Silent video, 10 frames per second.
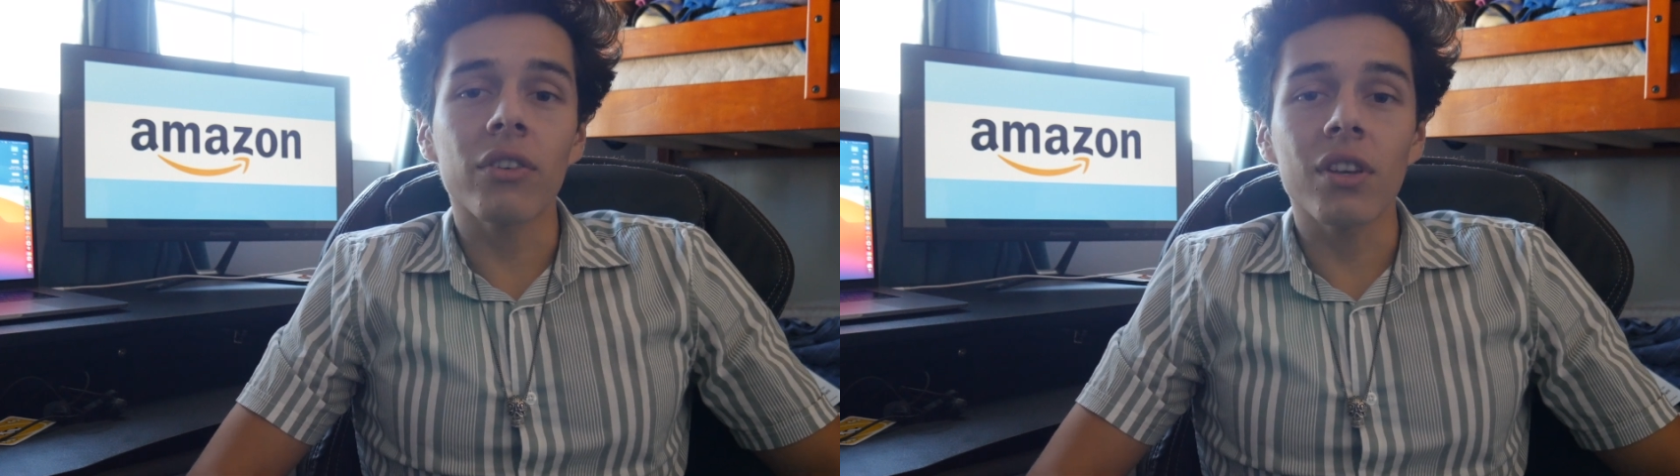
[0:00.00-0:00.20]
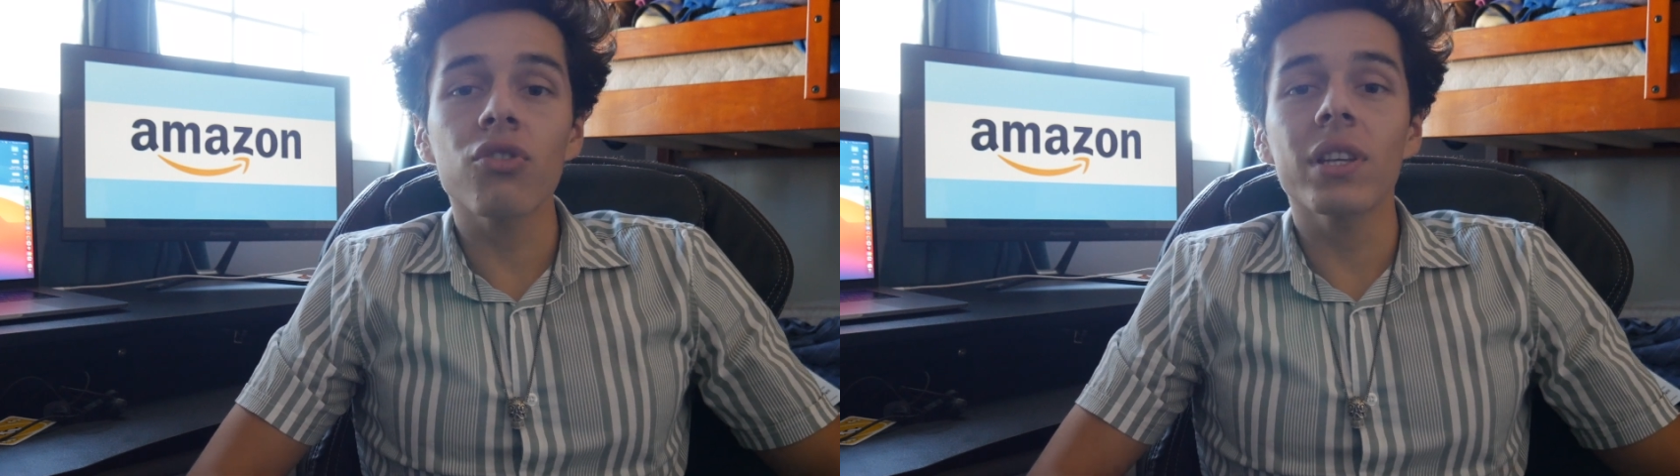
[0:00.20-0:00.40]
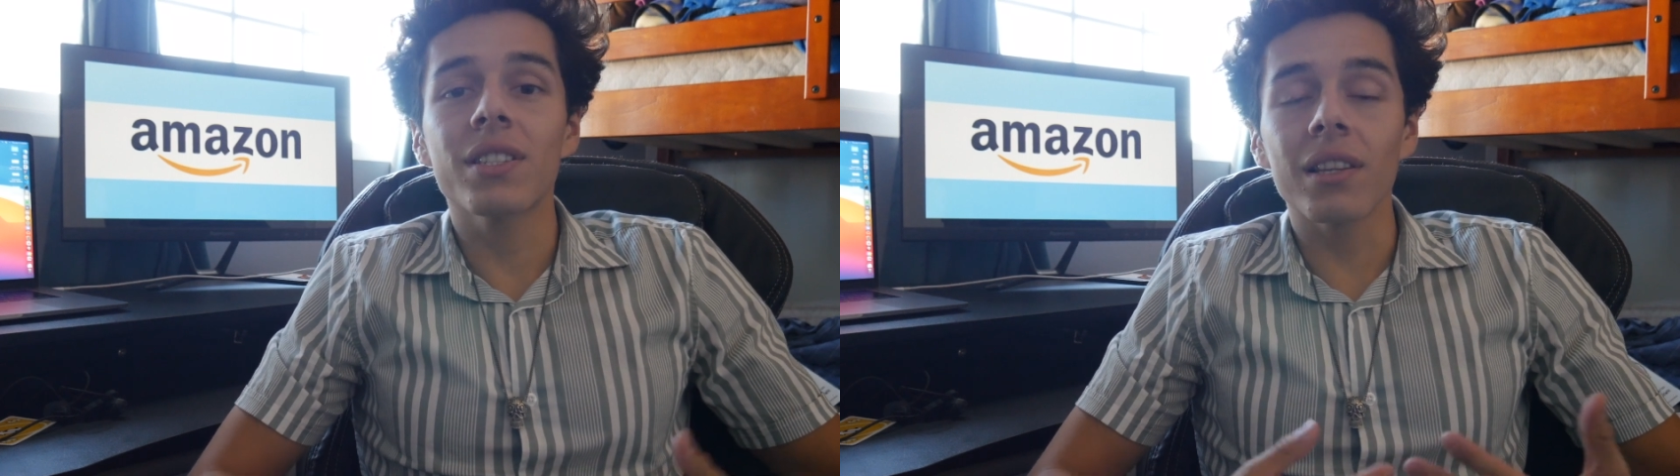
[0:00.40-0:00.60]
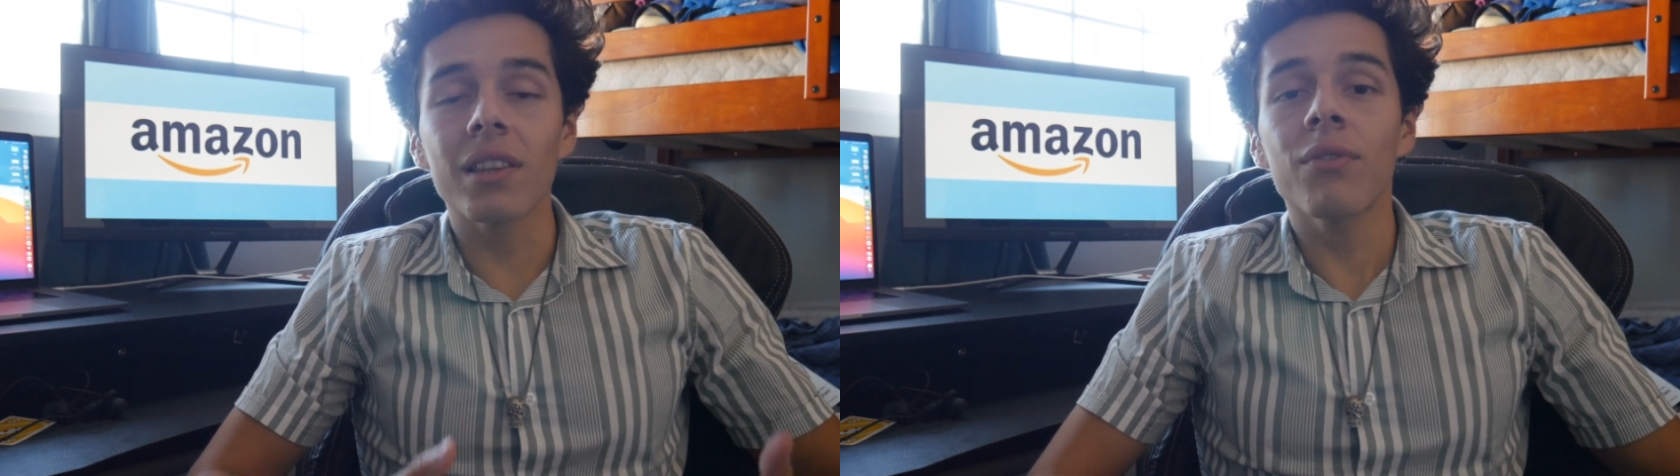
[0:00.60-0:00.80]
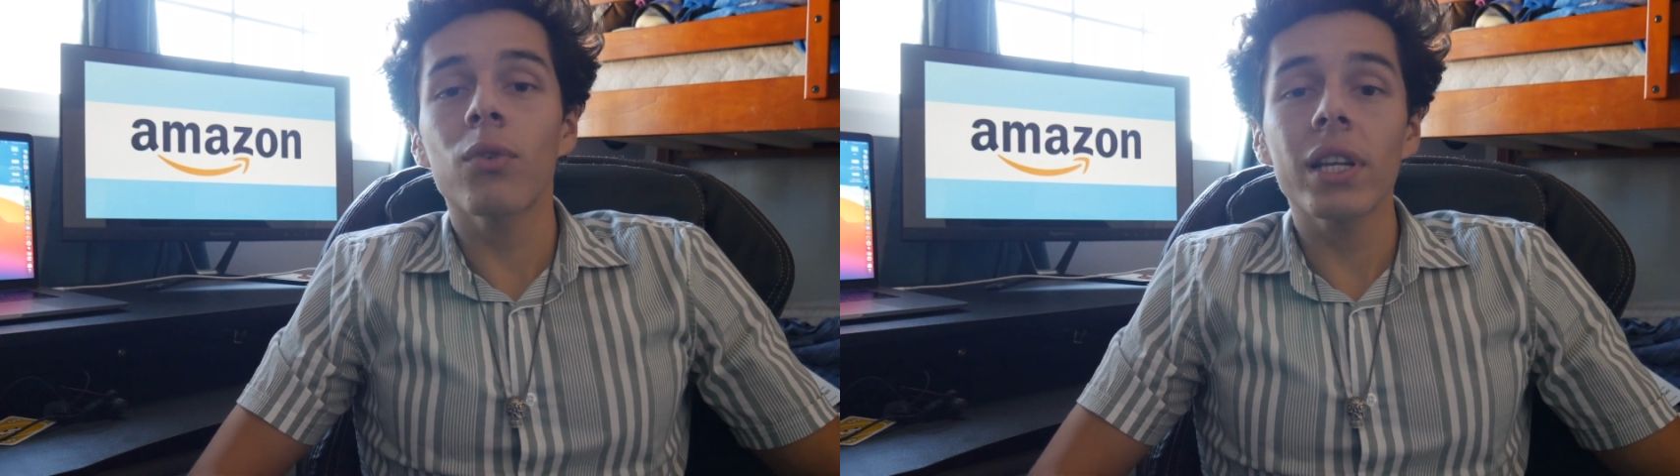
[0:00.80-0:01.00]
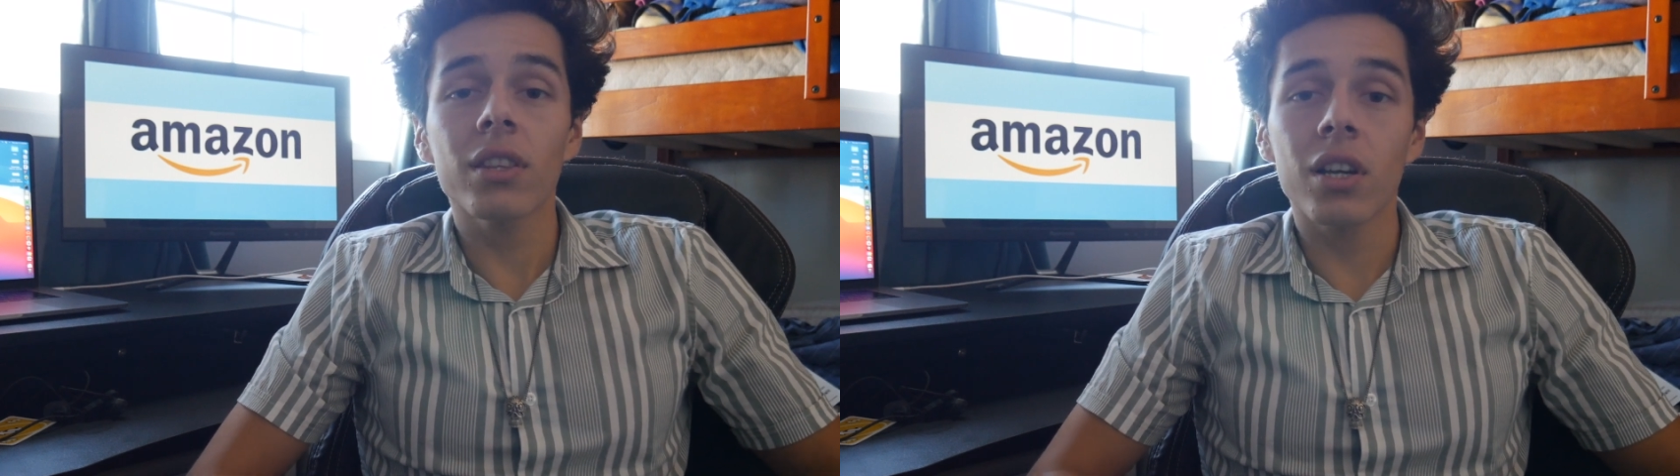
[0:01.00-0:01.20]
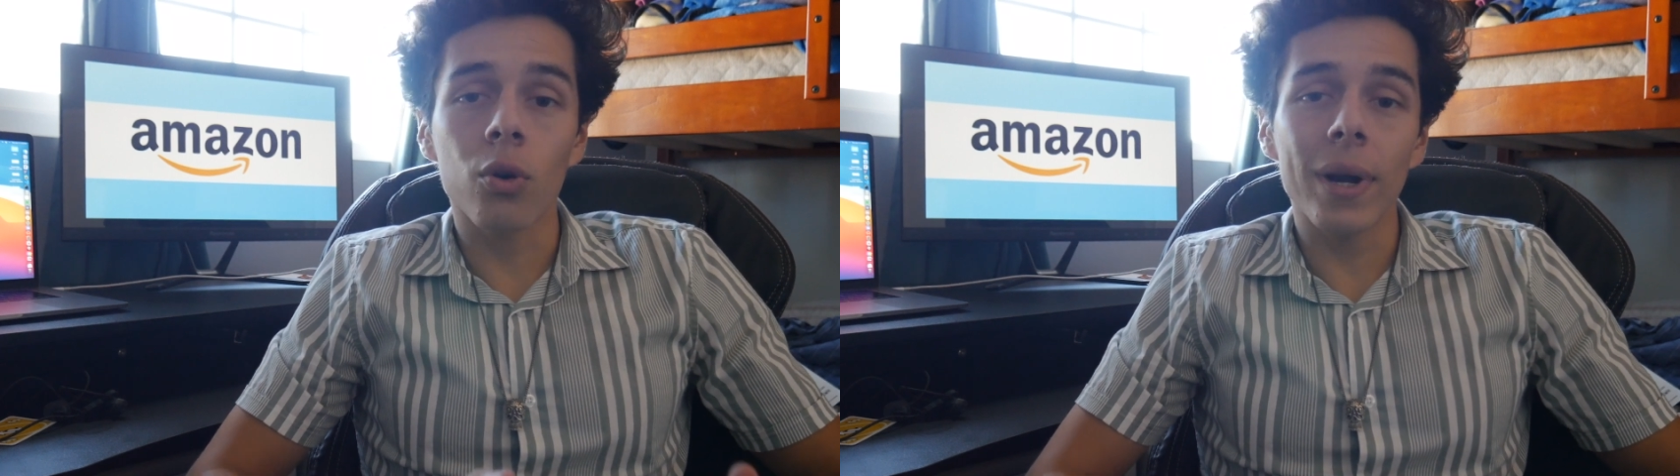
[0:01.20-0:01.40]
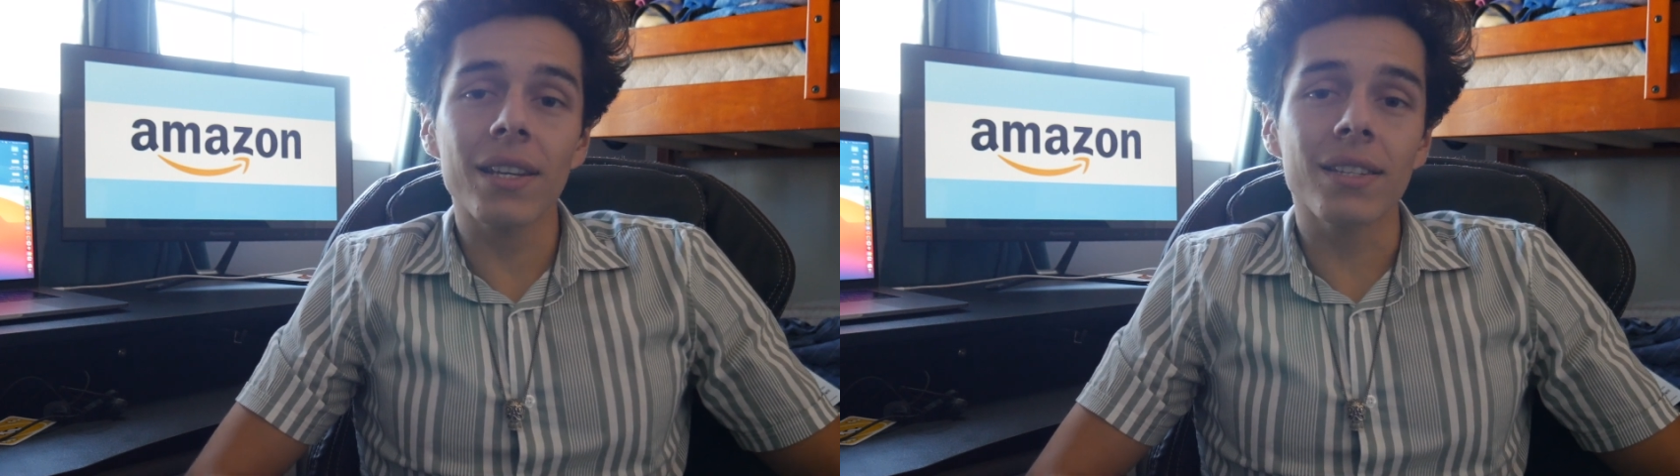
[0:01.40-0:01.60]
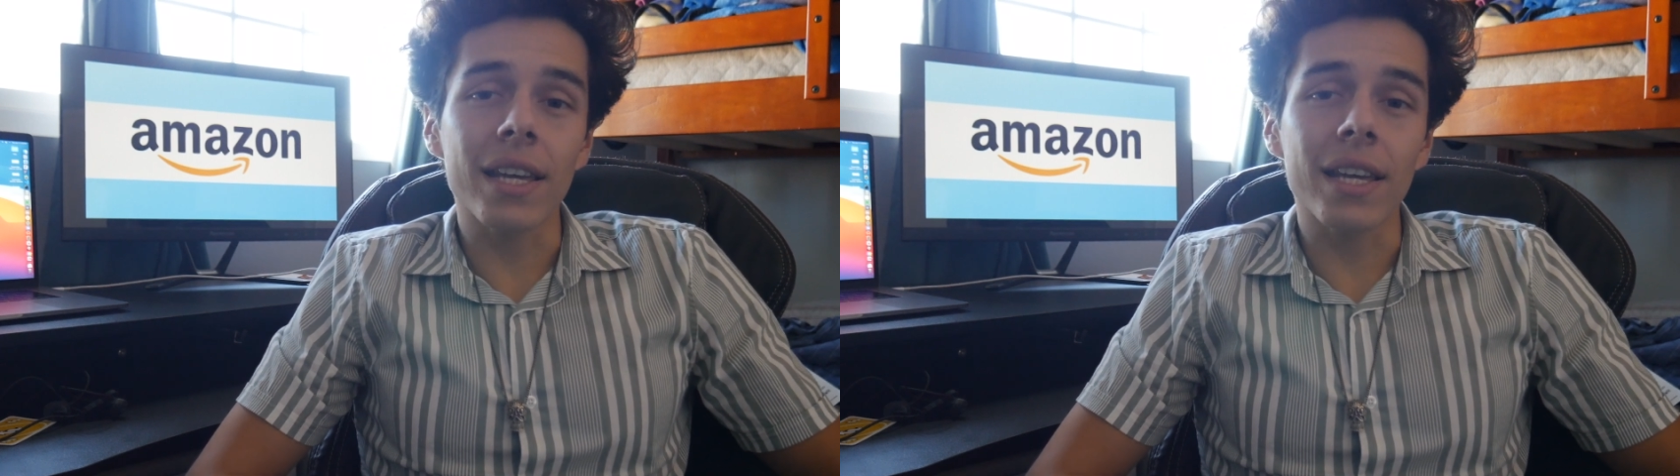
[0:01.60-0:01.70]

essentially delivering the correct